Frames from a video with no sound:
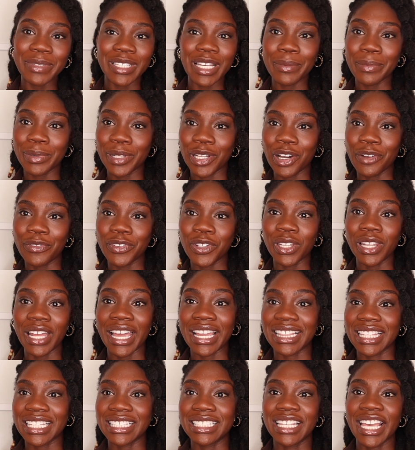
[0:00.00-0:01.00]
down below if you
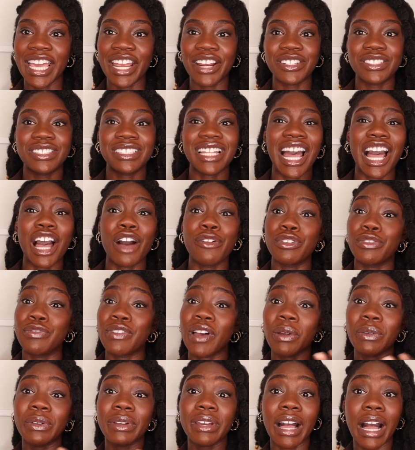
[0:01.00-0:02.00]
like this hairstyle, if you
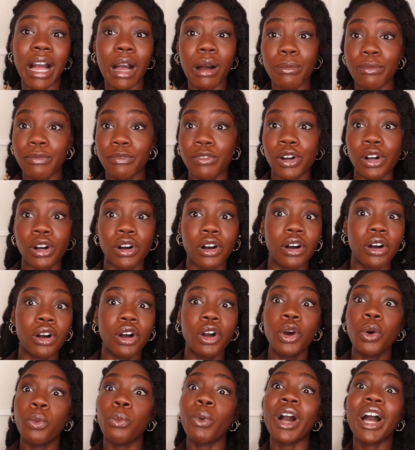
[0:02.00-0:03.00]
found it helpful,
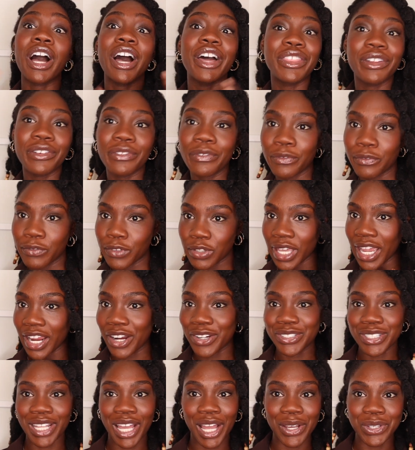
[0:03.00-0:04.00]
what other
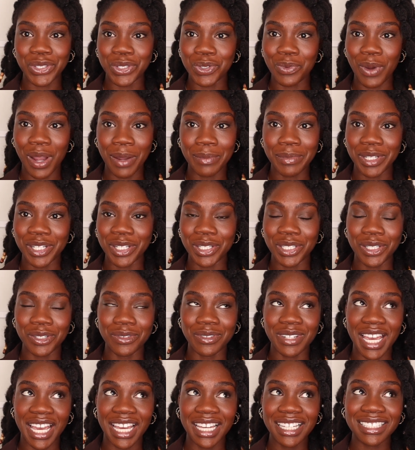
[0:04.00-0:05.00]
hairstyles you want me to do
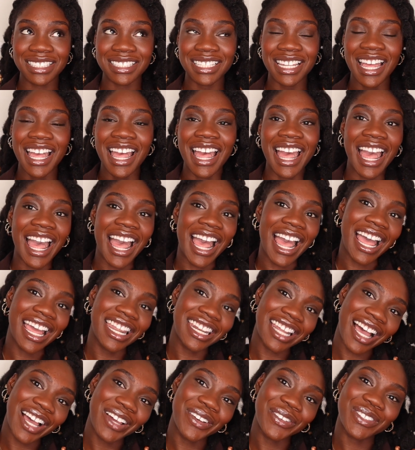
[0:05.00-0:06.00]
next. And
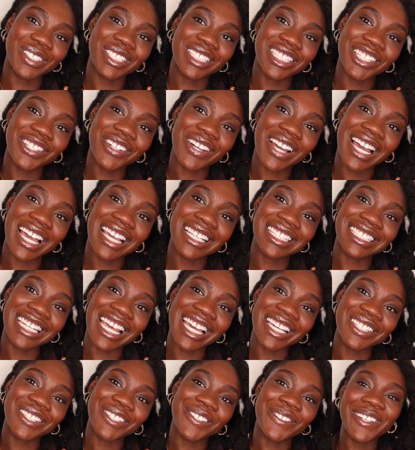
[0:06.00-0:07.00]
I will see you guys
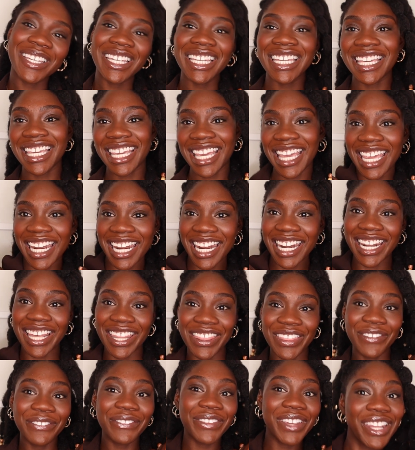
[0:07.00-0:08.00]
next week in
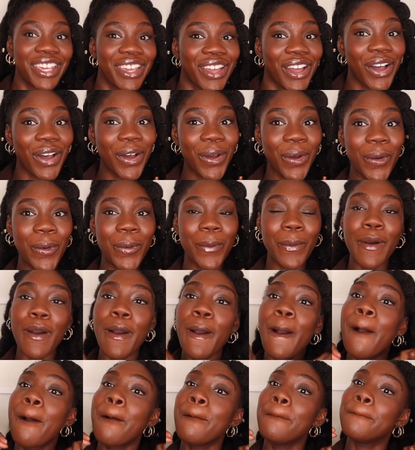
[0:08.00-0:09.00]
another video.
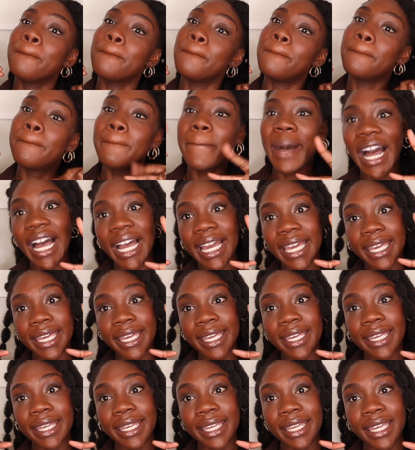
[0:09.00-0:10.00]

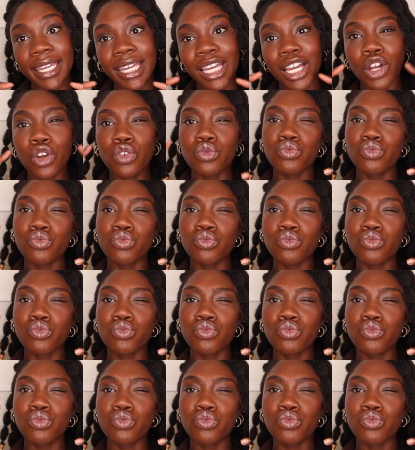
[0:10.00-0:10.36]
Bye.